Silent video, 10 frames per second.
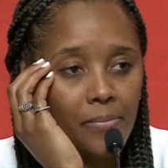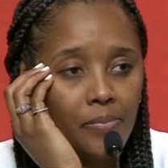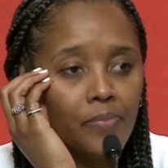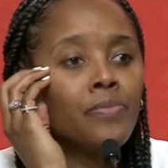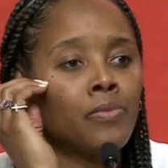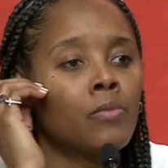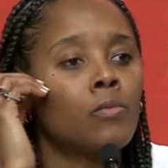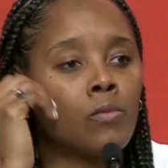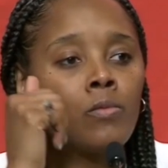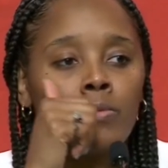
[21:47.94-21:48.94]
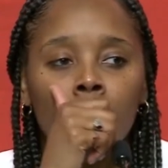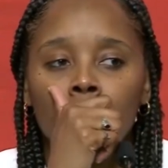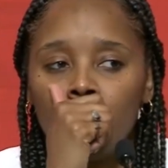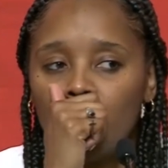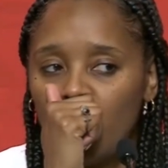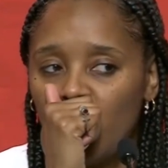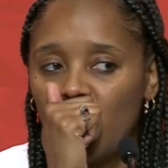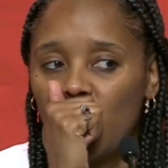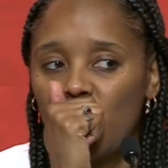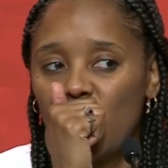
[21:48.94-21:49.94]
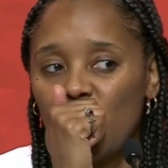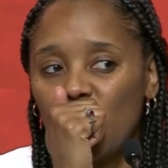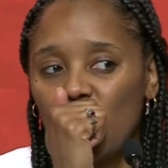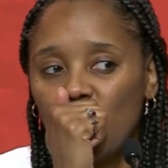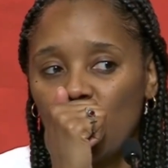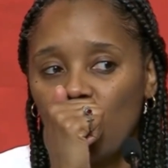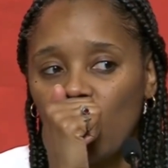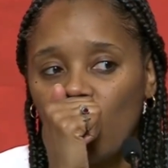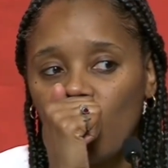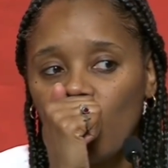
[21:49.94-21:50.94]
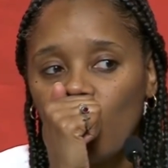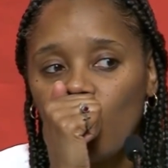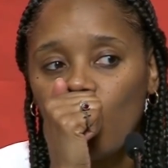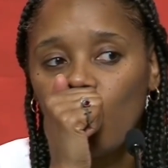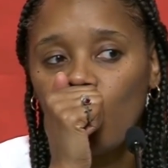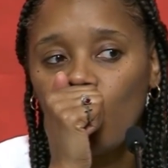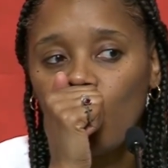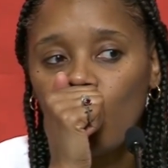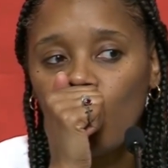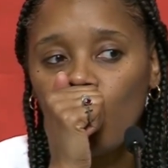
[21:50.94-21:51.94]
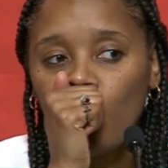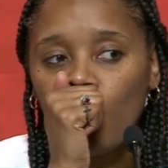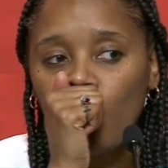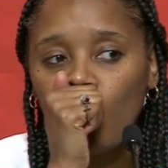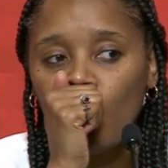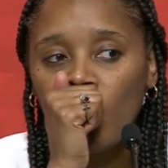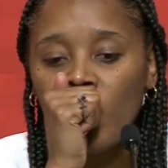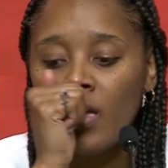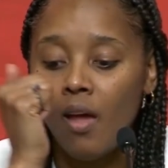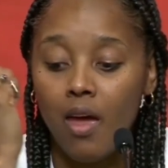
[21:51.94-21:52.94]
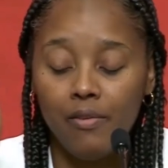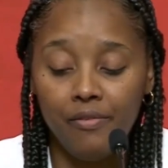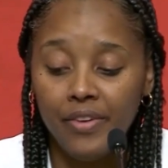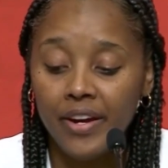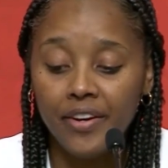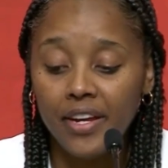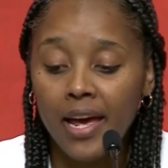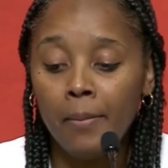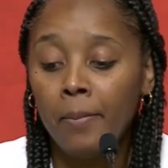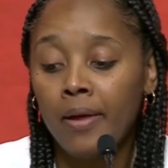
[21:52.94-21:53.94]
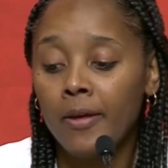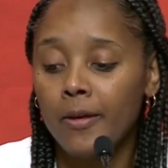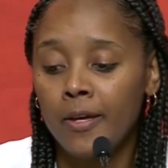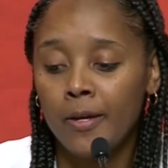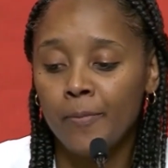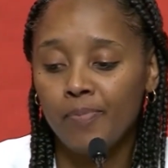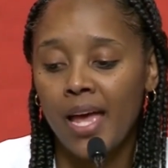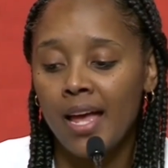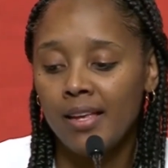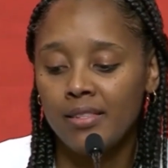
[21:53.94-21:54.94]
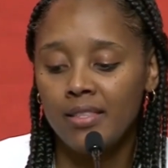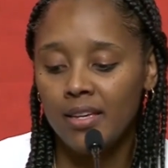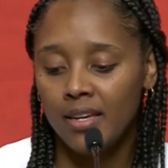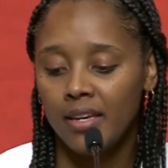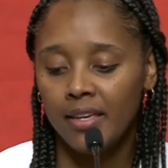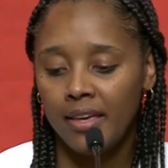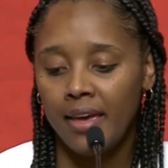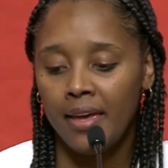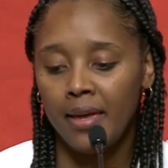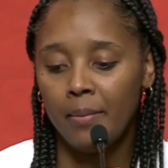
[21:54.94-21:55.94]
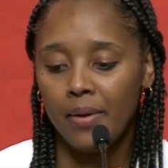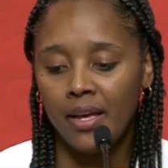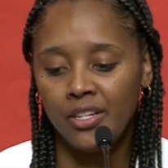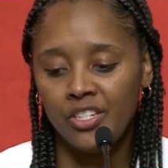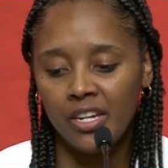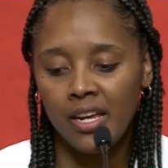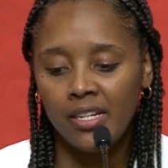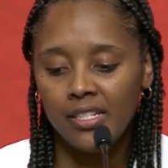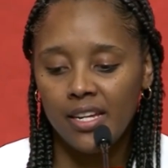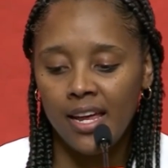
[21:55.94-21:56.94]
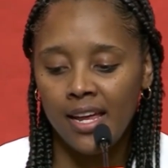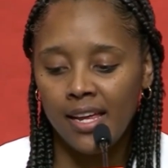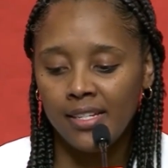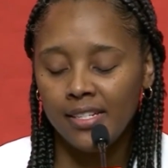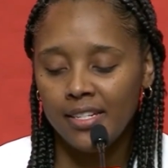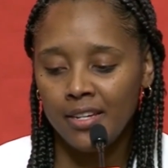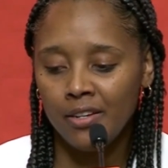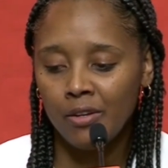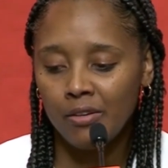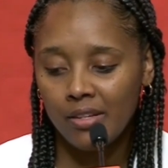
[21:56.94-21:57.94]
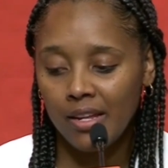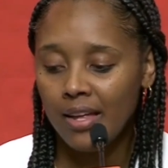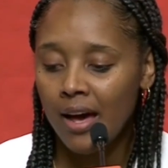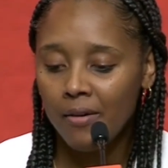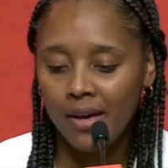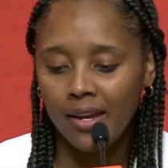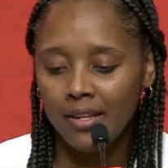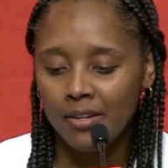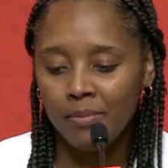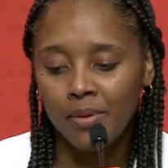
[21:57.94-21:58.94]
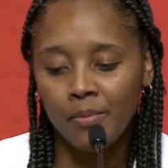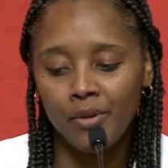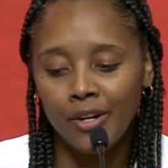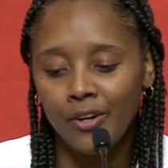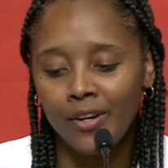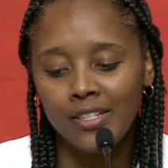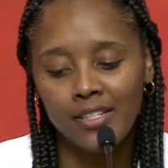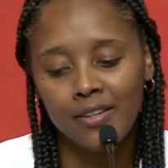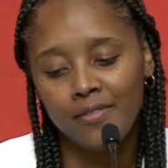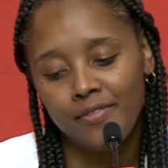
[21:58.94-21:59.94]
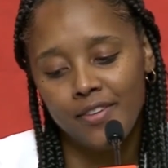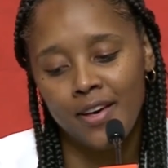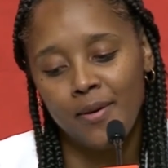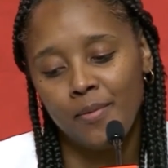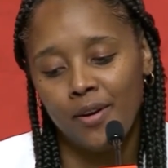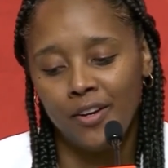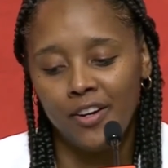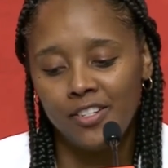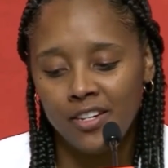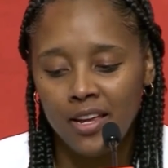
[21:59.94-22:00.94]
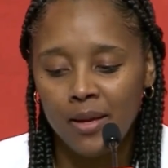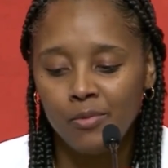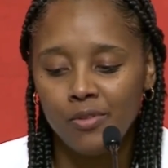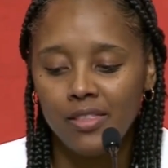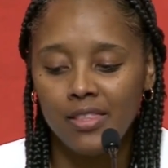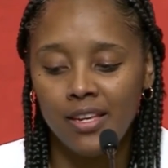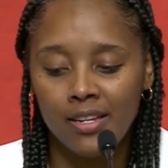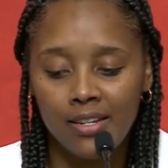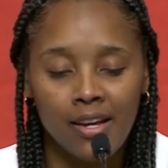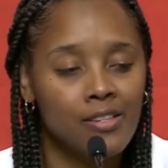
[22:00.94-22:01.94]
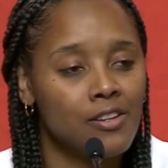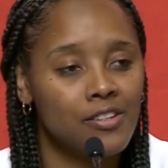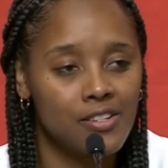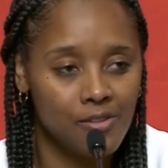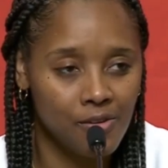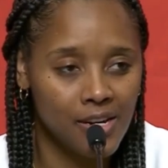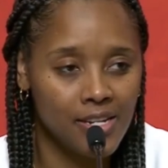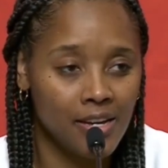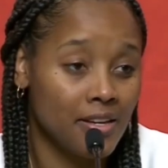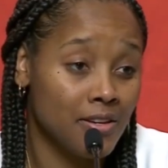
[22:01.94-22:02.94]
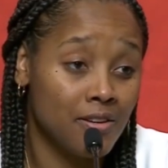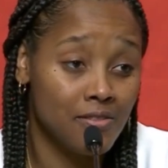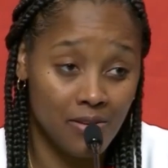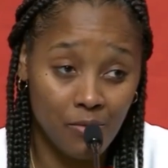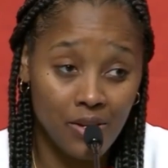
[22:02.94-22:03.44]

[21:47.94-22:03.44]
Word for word: So just how happy were you with, um, you know, getting those final, you know, two or three stops? Very happy. Um, as the game adjusts, as, you know, Cloud got a little bit more aggressive um, on our jams with Delle Donne, so she's going downhill, then